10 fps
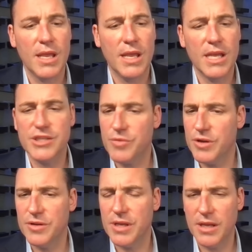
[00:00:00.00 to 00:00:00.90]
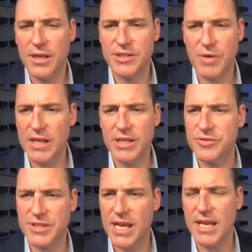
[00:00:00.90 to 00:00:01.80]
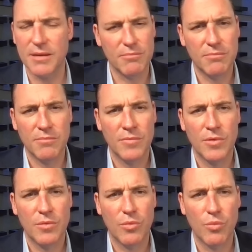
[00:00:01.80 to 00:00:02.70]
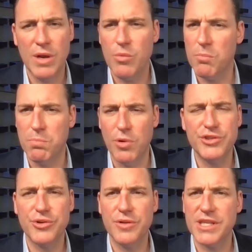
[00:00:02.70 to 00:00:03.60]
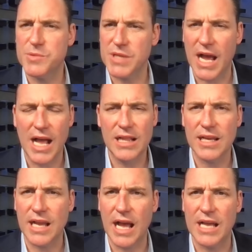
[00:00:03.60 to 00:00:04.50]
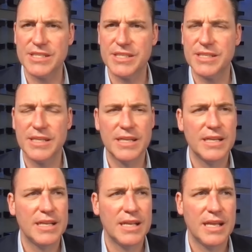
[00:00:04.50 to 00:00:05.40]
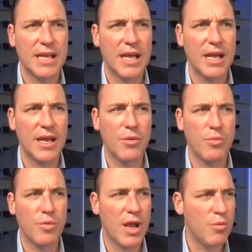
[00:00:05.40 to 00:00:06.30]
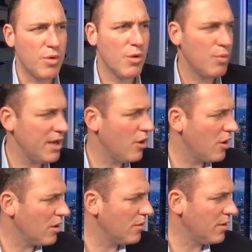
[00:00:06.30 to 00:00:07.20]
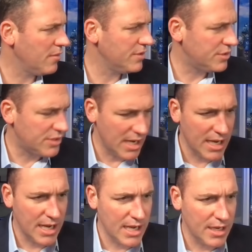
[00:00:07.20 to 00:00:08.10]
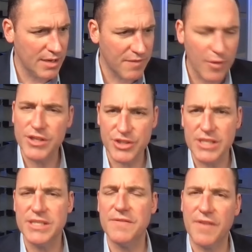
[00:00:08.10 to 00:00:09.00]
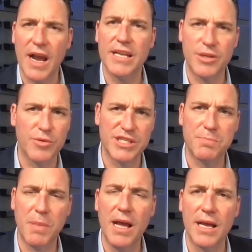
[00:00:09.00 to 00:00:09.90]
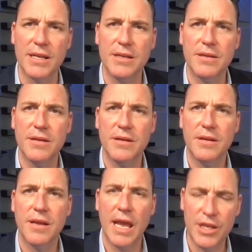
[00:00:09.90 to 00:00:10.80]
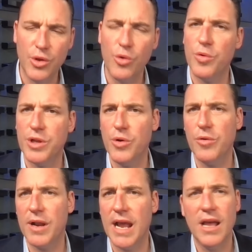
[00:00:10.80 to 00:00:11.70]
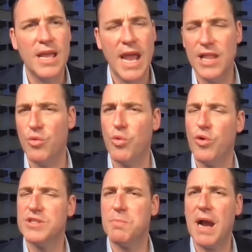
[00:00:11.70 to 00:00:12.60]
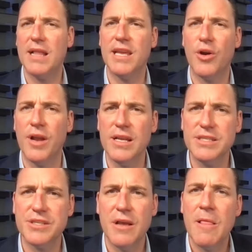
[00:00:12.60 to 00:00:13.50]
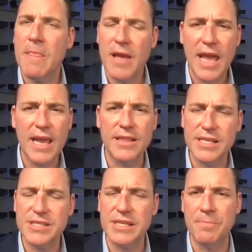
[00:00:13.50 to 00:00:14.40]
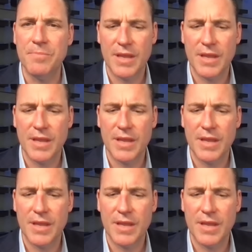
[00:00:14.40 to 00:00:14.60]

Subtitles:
Israelis are saying, we were butchered. This was a Holocaust. We are very justified to respond and do what we're doing right now. And the world's piling on us. Hey, listen,